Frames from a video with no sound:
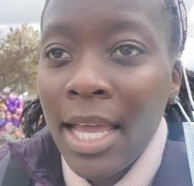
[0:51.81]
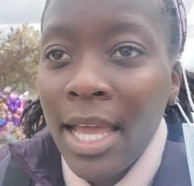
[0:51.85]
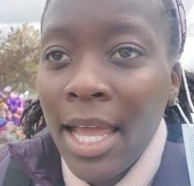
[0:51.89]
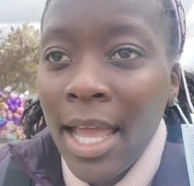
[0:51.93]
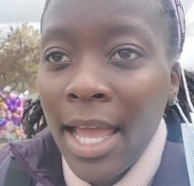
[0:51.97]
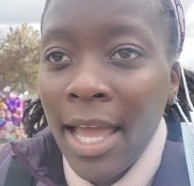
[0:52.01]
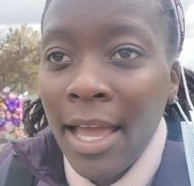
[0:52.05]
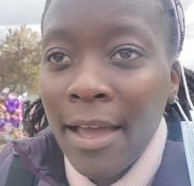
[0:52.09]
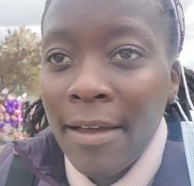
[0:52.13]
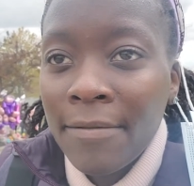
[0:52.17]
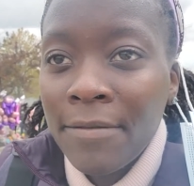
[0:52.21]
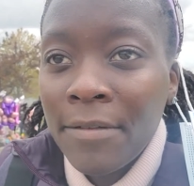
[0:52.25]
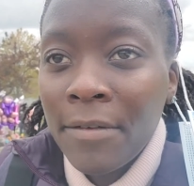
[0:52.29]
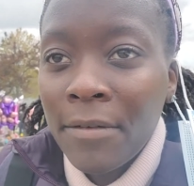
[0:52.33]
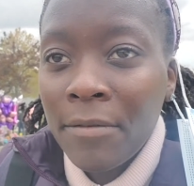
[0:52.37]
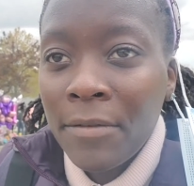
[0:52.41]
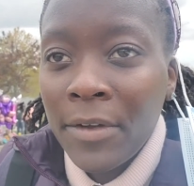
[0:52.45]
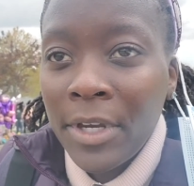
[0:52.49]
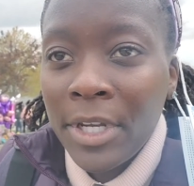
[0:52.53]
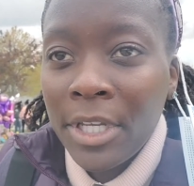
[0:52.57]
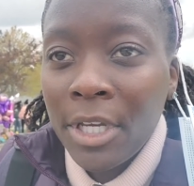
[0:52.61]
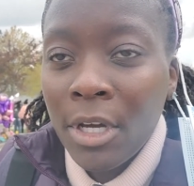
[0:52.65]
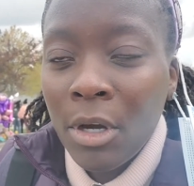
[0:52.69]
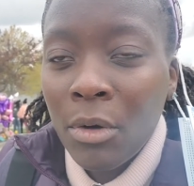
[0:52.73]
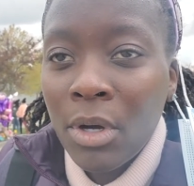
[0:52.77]
have
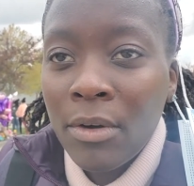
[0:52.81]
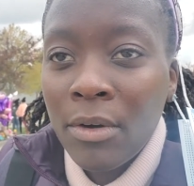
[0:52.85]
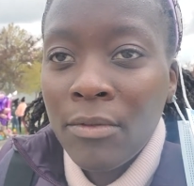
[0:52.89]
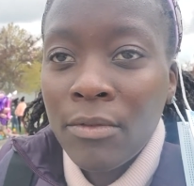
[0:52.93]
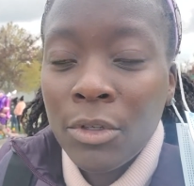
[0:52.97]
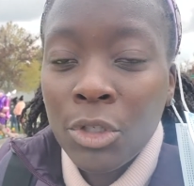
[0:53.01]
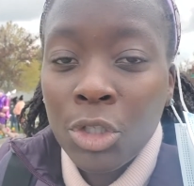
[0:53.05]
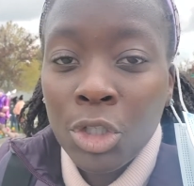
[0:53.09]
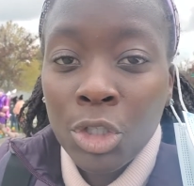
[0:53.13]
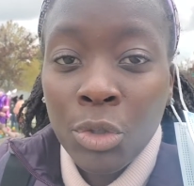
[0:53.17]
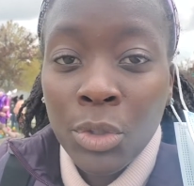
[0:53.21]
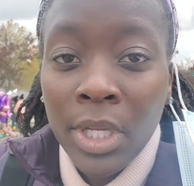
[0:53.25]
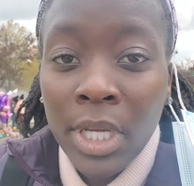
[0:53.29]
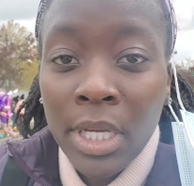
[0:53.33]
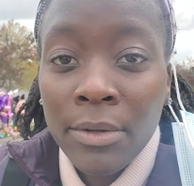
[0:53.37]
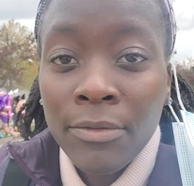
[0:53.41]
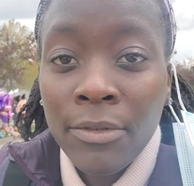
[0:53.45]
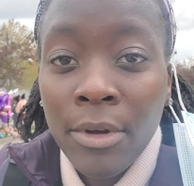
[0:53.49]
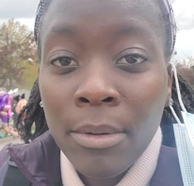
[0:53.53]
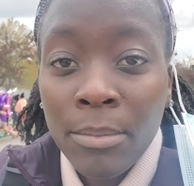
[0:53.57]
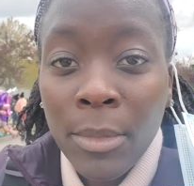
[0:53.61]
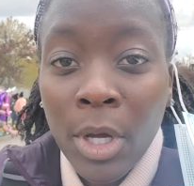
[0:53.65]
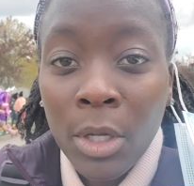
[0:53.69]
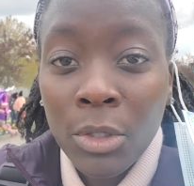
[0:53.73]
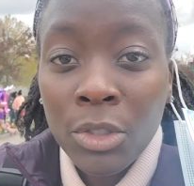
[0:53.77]
video of the shooting
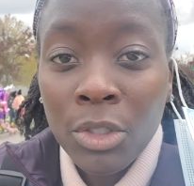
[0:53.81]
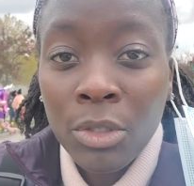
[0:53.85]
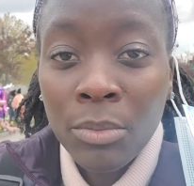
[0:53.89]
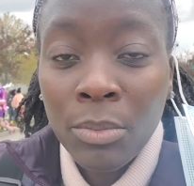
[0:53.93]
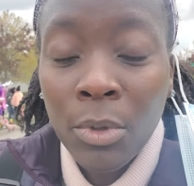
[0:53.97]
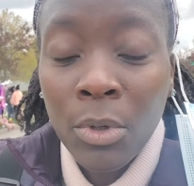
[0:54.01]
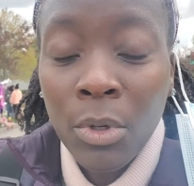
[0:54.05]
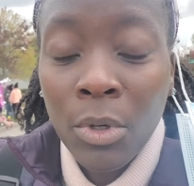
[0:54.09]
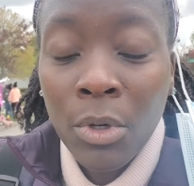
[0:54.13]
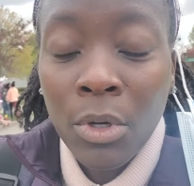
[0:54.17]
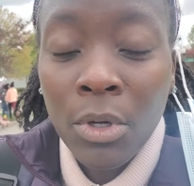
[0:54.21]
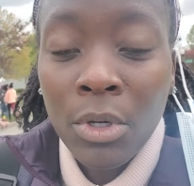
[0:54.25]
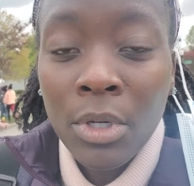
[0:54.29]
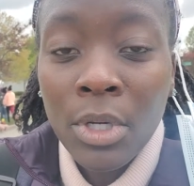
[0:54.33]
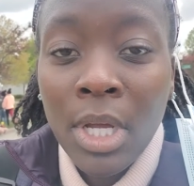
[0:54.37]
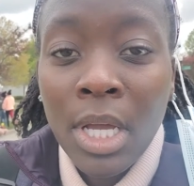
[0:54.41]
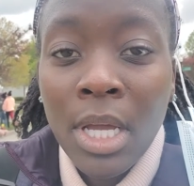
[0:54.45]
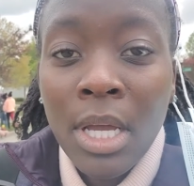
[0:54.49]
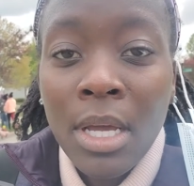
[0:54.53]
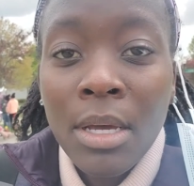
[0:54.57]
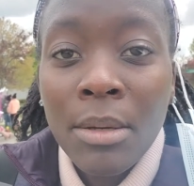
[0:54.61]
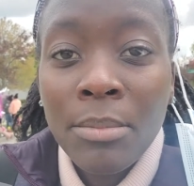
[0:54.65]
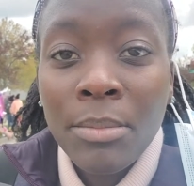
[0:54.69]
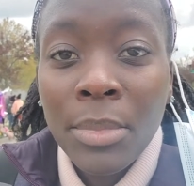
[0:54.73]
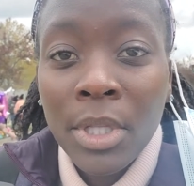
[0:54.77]
from multiple
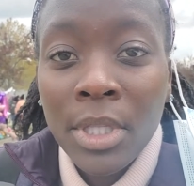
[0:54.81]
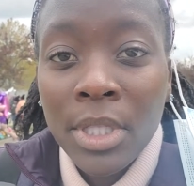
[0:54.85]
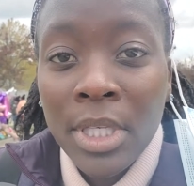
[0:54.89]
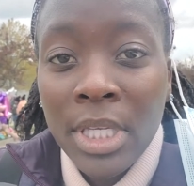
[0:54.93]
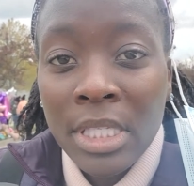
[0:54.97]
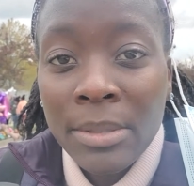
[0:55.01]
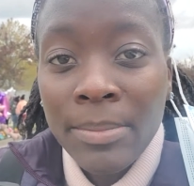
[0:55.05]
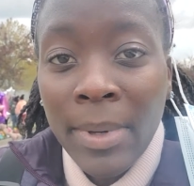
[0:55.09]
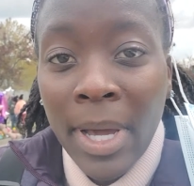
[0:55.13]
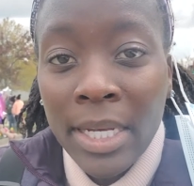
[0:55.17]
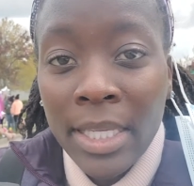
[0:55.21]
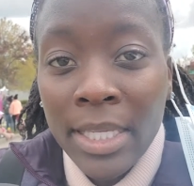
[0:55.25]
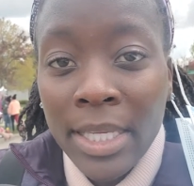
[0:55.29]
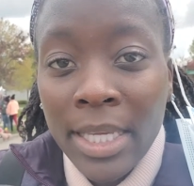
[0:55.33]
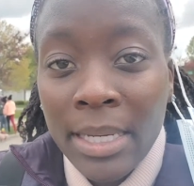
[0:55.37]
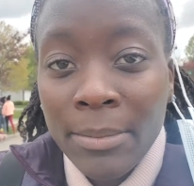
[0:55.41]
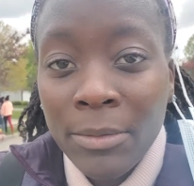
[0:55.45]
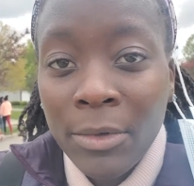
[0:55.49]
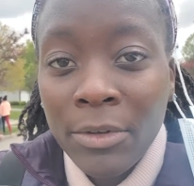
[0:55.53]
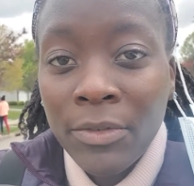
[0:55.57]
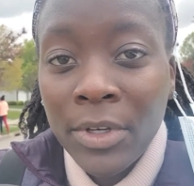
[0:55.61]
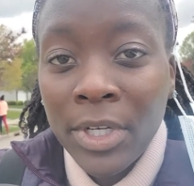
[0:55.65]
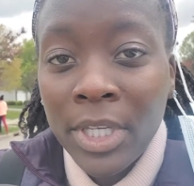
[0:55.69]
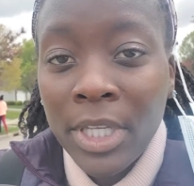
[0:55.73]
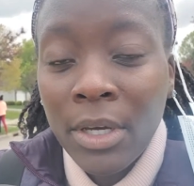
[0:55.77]
police body
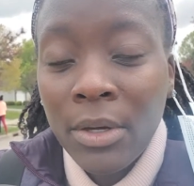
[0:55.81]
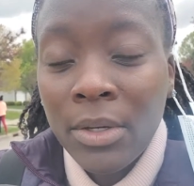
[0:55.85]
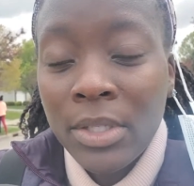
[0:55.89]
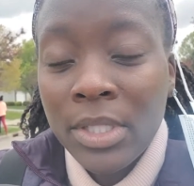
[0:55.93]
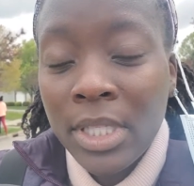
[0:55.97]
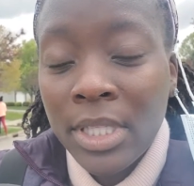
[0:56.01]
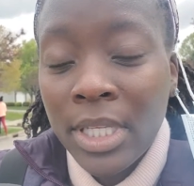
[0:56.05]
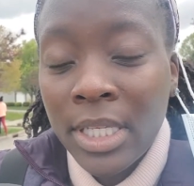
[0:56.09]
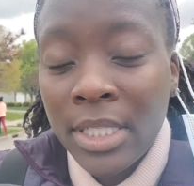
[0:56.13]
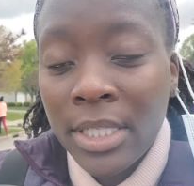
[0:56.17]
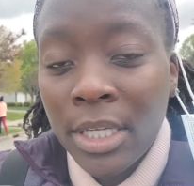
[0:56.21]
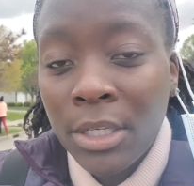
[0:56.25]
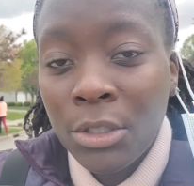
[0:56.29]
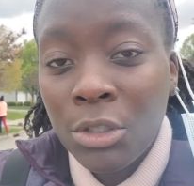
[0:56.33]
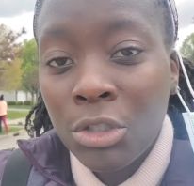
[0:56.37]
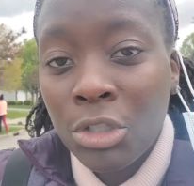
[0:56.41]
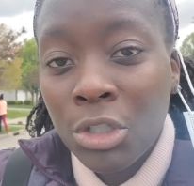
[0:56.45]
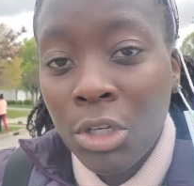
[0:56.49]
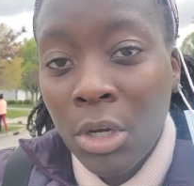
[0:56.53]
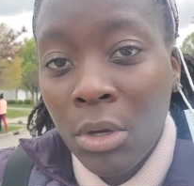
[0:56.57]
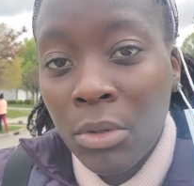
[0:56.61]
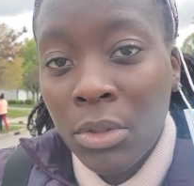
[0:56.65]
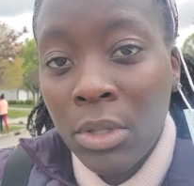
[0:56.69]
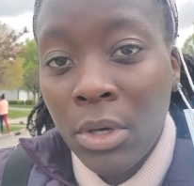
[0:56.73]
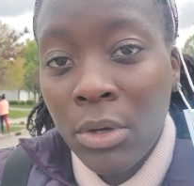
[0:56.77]
camera videos, and they did
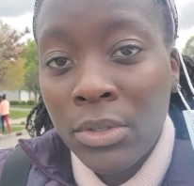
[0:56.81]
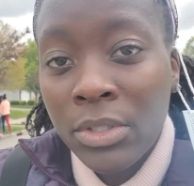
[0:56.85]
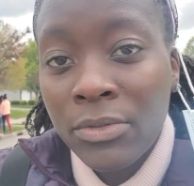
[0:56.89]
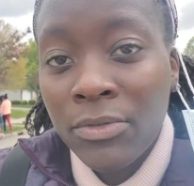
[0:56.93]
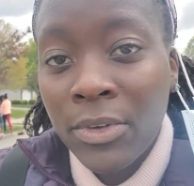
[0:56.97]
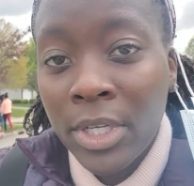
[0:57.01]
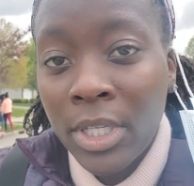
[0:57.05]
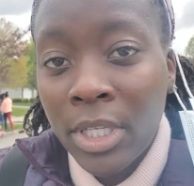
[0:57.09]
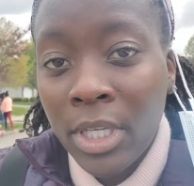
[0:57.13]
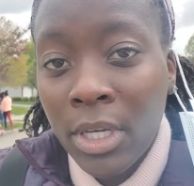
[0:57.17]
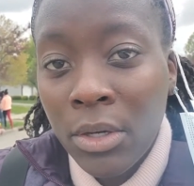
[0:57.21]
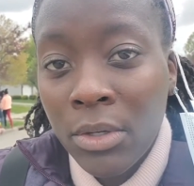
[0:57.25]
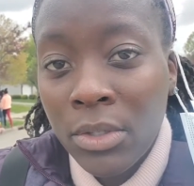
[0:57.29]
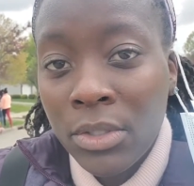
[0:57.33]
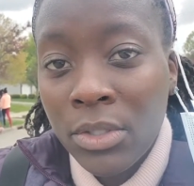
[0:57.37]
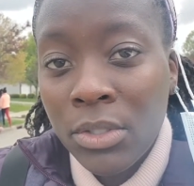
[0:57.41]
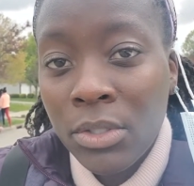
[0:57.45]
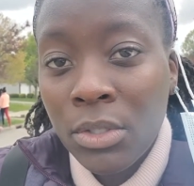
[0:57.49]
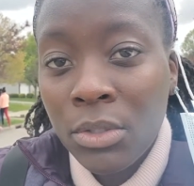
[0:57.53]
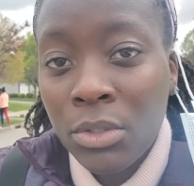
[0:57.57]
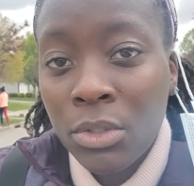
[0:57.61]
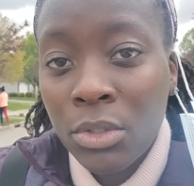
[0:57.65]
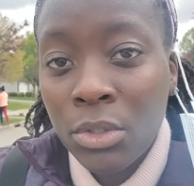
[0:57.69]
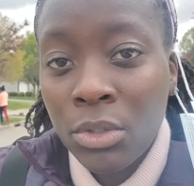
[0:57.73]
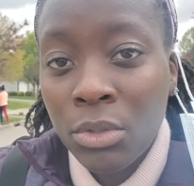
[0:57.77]
show those videos
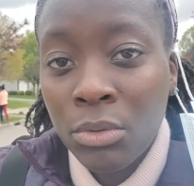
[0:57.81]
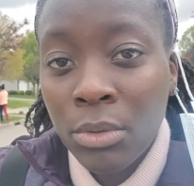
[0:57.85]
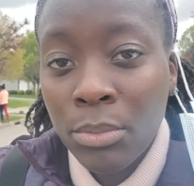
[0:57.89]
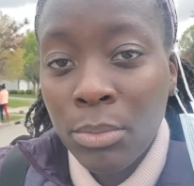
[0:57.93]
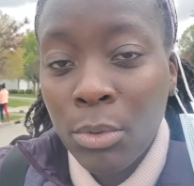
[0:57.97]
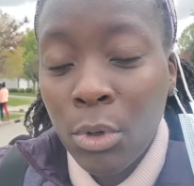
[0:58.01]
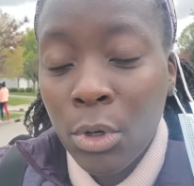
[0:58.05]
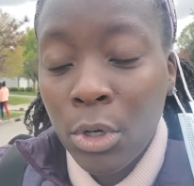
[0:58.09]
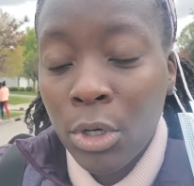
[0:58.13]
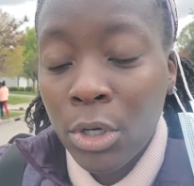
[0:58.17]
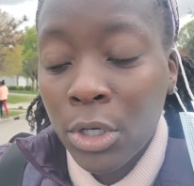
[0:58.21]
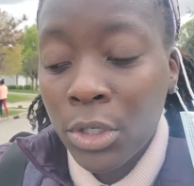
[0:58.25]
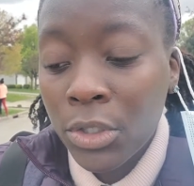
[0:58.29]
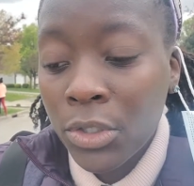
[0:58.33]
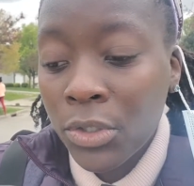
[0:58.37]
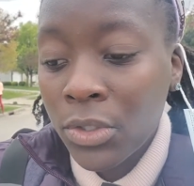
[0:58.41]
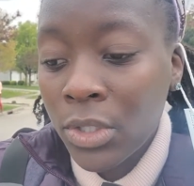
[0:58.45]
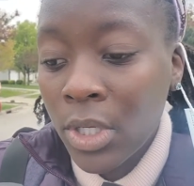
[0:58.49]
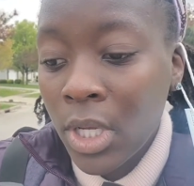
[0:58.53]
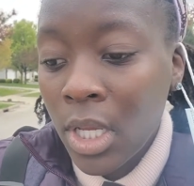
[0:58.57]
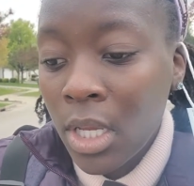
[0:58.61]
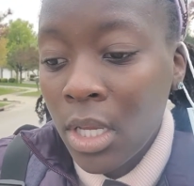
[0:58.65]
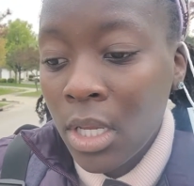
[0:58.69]
to reporters.